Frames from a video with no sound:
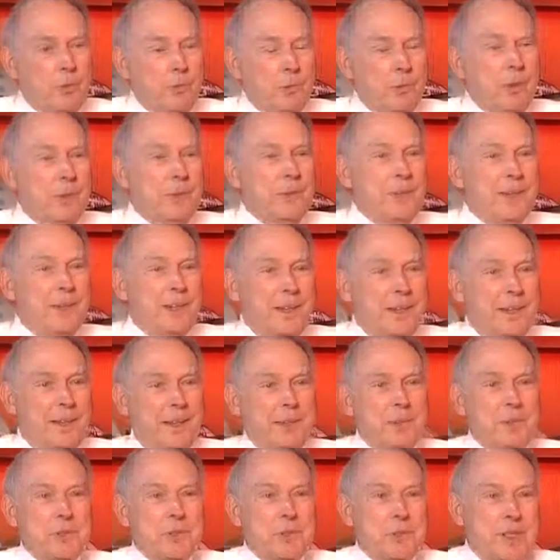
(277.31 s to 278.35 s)
one day, and that
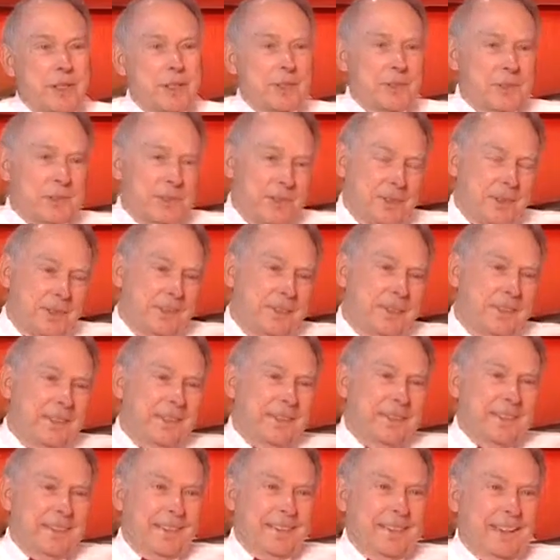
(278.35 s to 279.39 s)
was it. And
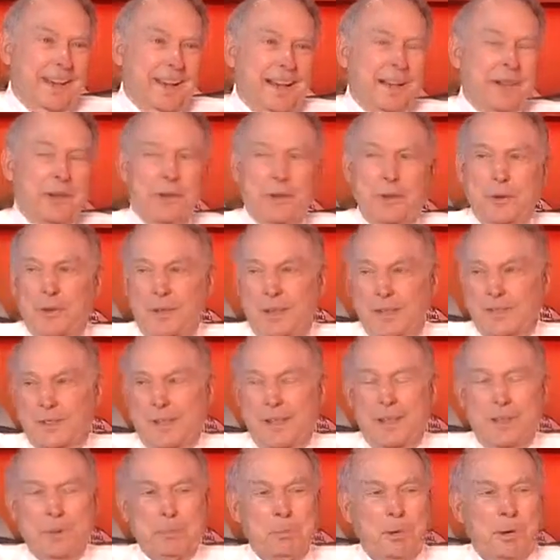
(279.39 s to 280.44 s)
I don't know, I was
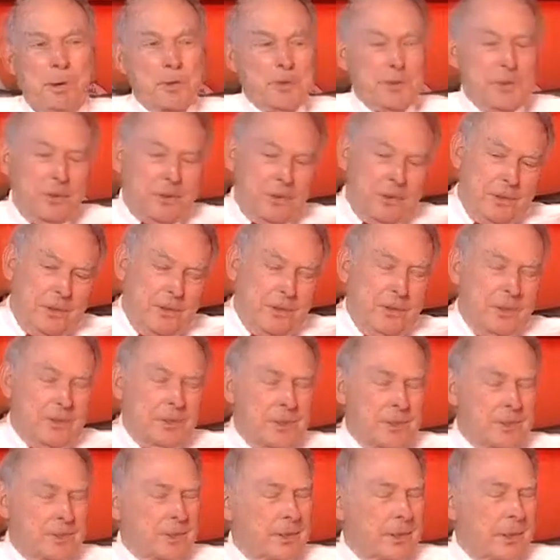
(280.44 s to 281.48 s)
kind of bossy here, I was
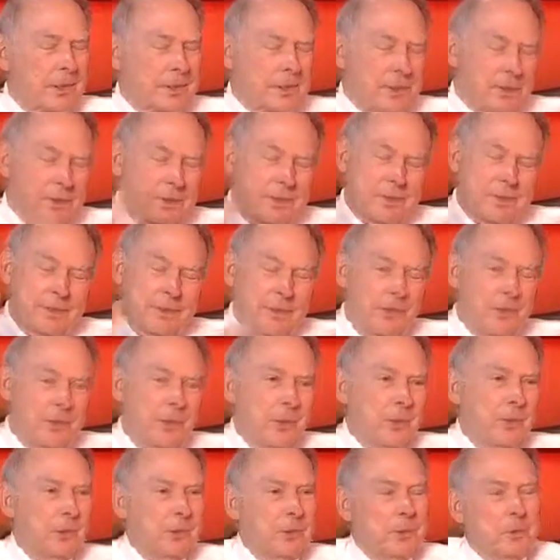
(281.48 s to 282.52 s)
just all
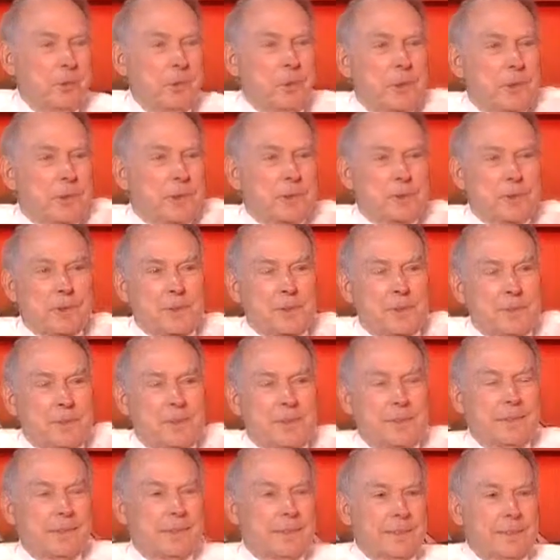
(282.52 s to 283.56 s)
over the board. So
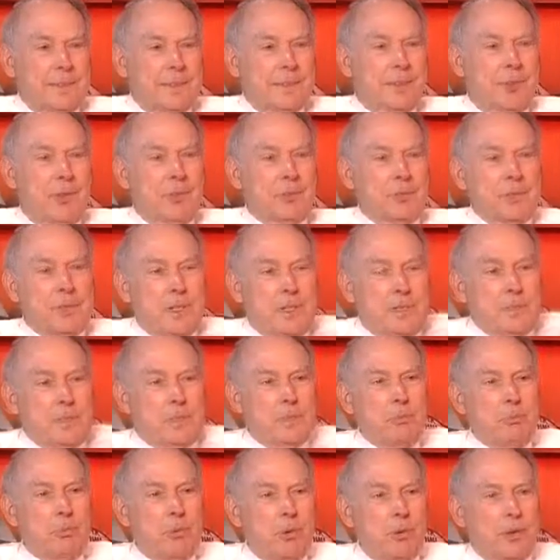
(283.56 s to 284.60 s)
all of a sudden she
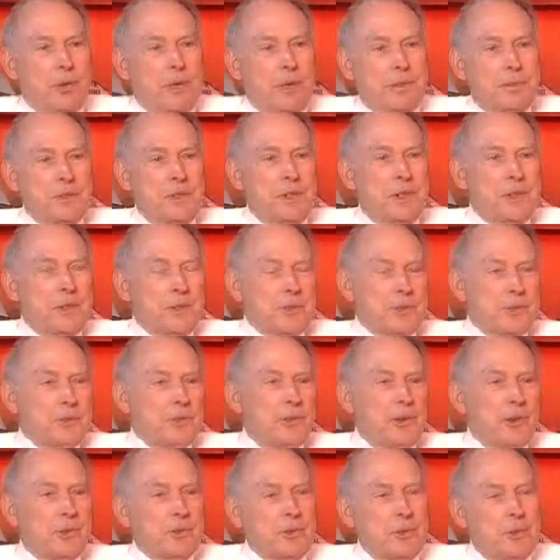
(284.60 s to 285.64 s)
broke out in tears and
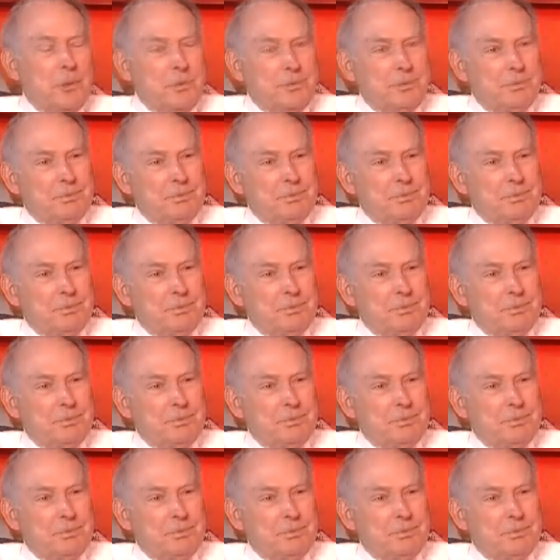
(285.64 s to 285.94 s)
walked home.